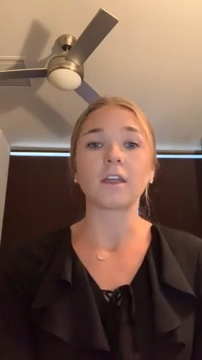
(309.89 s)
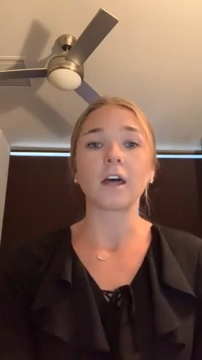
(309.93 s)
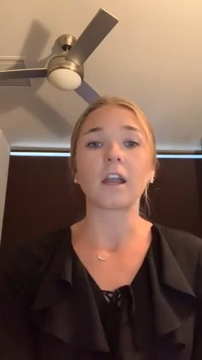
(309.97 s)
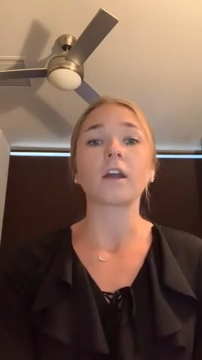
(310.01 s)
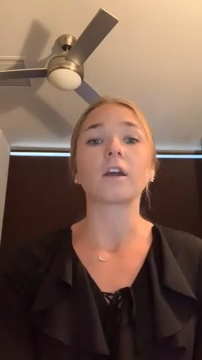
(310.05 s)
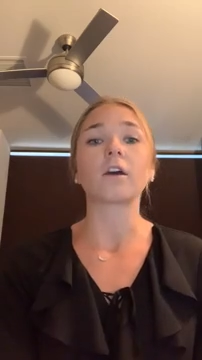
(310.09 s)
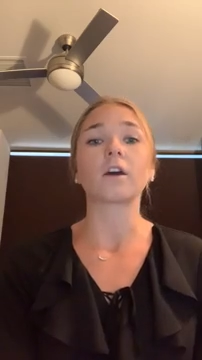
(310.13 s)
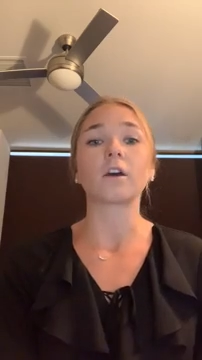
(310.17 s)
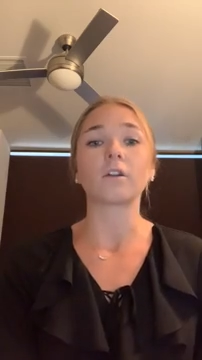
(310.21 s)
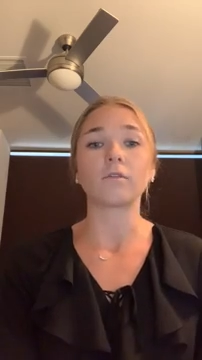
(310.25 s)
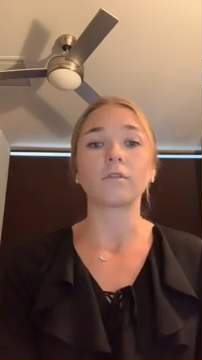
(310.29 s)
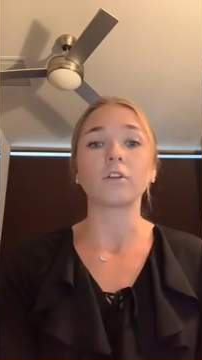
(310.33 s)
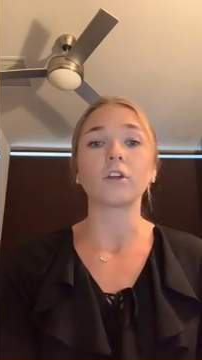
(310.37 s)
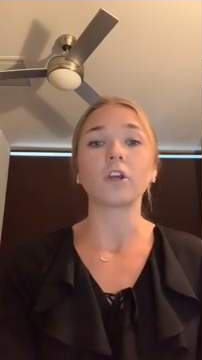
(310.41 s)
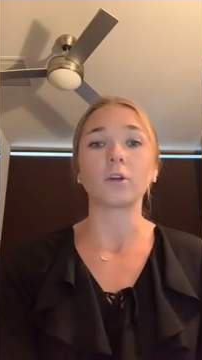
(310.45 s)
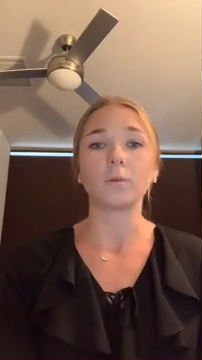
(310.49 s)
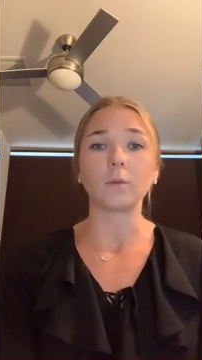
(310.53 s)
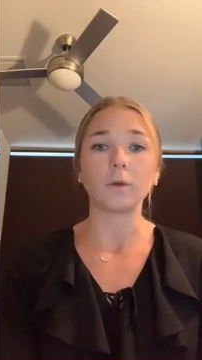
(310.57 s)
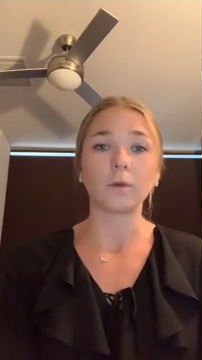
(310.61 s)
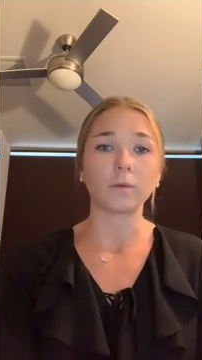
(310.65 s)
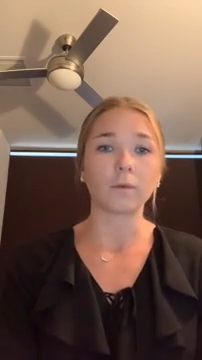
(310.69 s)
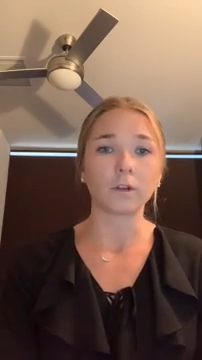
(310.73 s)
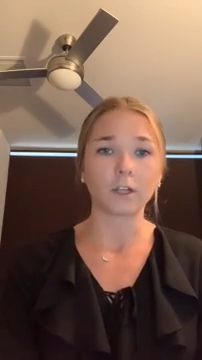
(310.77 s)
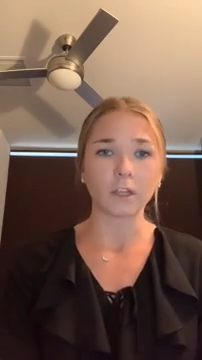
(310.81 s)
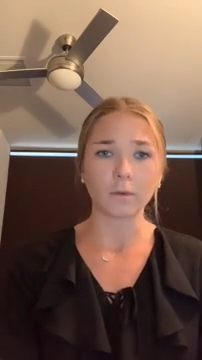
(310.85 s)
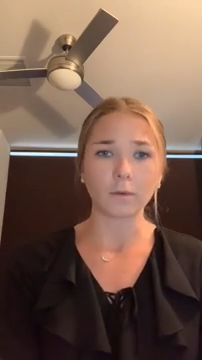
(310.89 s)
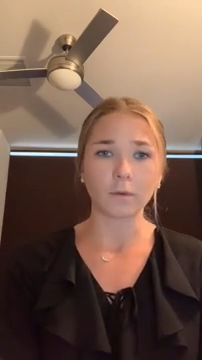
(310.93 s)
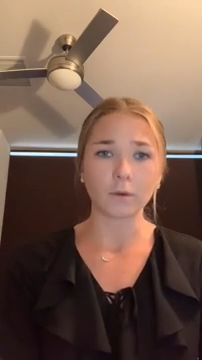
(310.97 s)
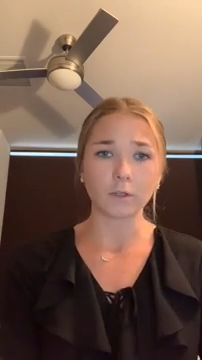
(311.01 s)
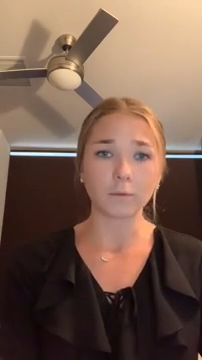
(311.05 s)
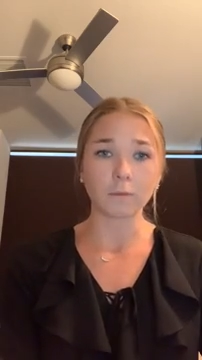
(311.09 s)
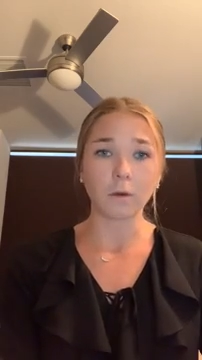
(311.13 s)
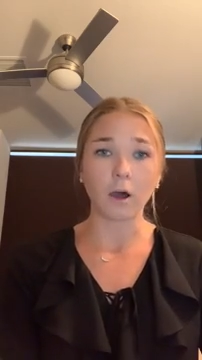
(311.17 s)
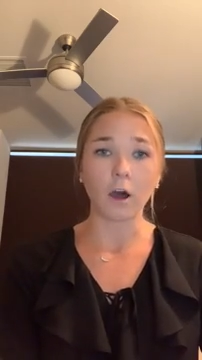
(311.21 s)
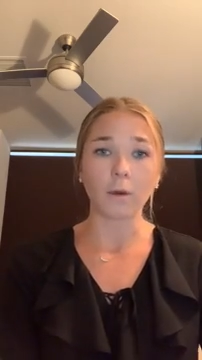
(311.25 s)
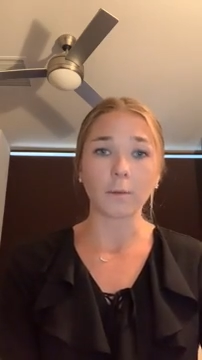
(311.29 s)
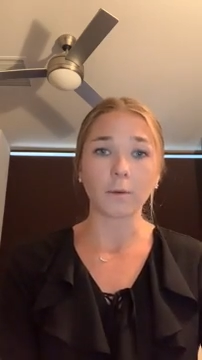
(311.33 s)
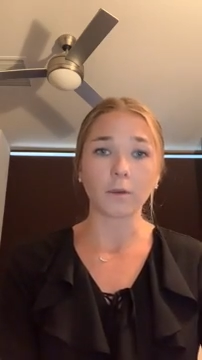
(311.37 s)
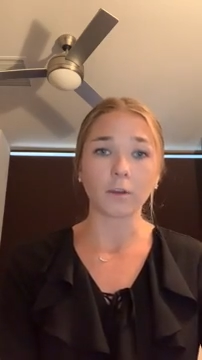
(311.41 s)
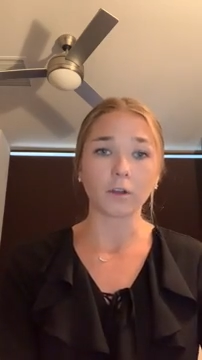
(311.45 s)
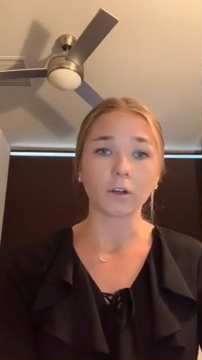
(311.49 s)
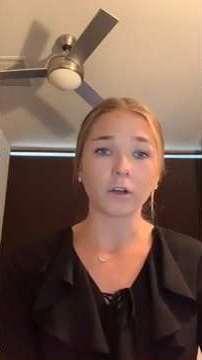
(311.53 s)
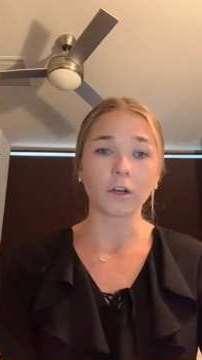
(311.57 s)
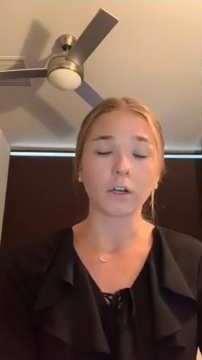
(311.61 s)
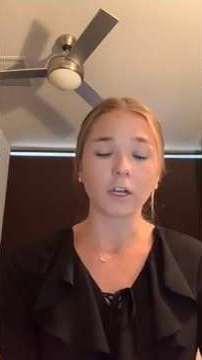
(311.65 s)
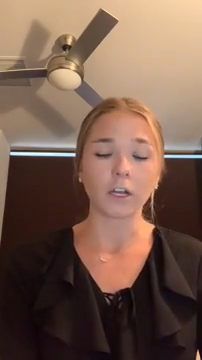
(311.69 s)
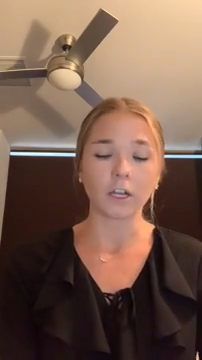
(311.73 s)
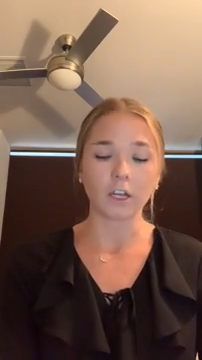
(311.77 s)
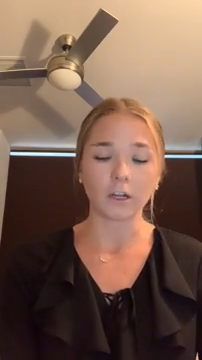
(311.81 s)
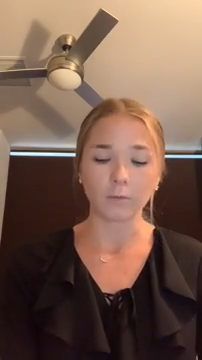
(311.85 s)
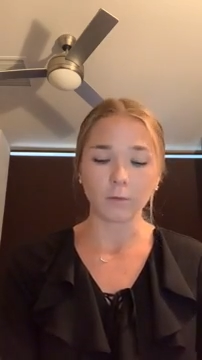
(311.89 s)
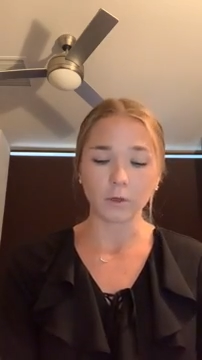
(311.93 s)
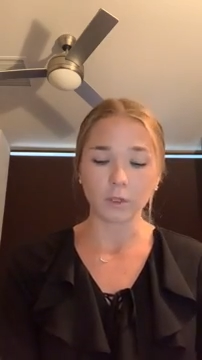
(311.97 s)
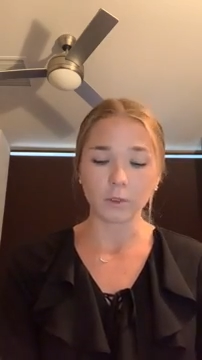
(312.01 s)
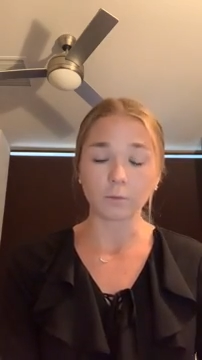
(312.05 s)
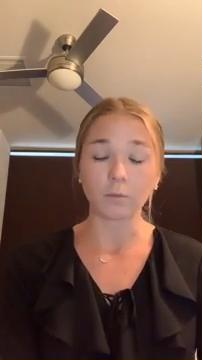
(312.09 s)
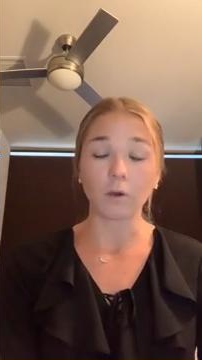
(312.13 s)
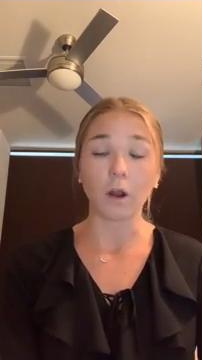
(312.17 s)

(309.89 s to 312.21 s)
that it could really be one of the most popular and most